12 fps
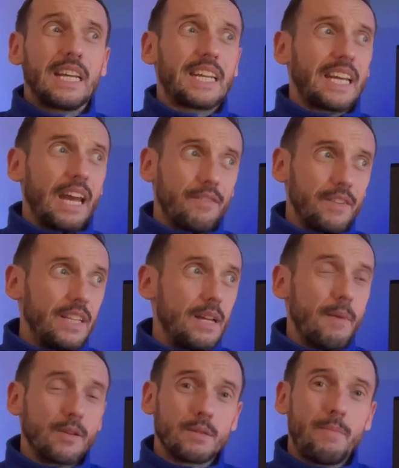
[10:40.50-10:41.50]
given the
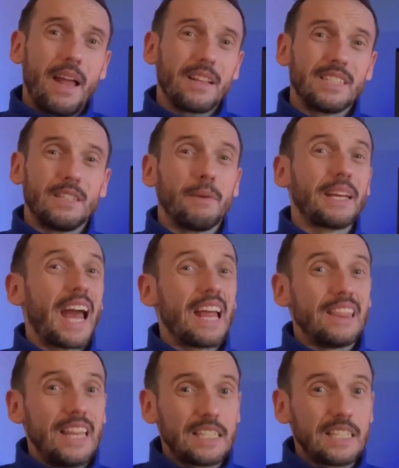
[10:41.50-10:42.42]
amount of penalties they've been getting this